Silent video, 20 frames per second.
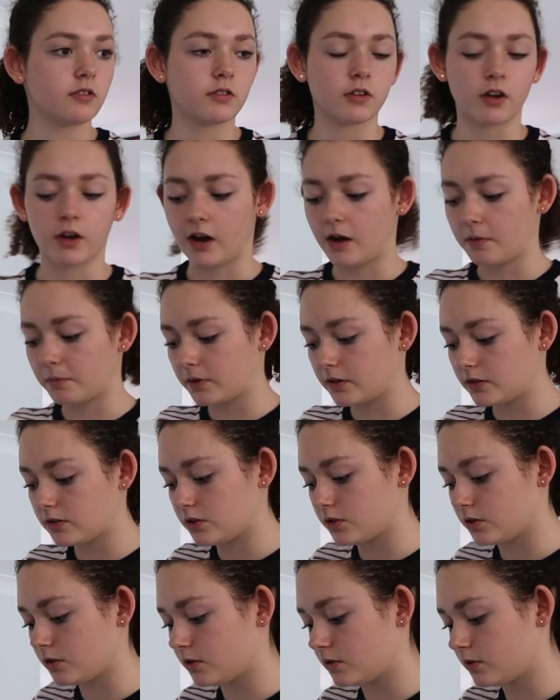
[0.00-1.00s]
So I'm gonna
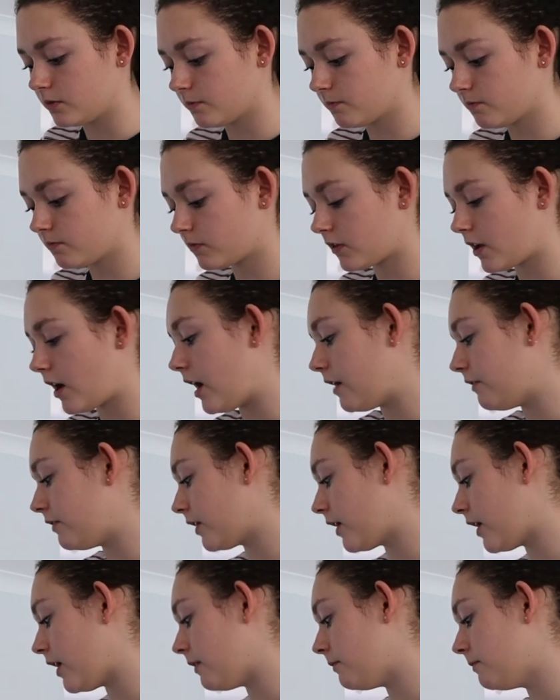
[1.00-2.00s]
do half a
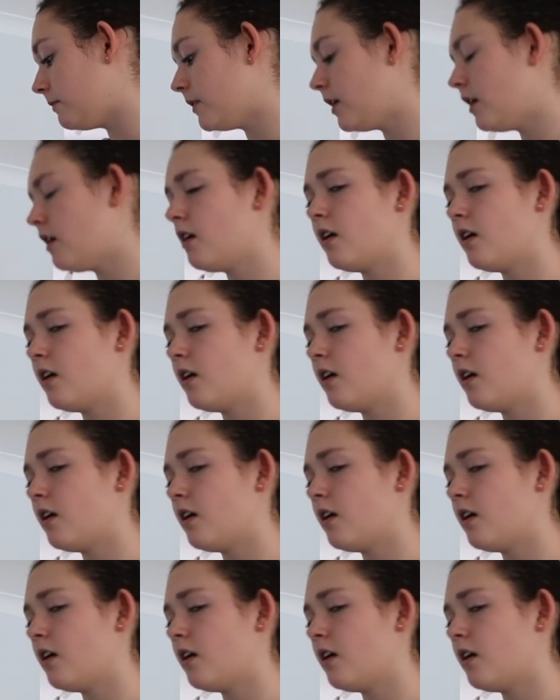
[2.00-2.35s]
cup,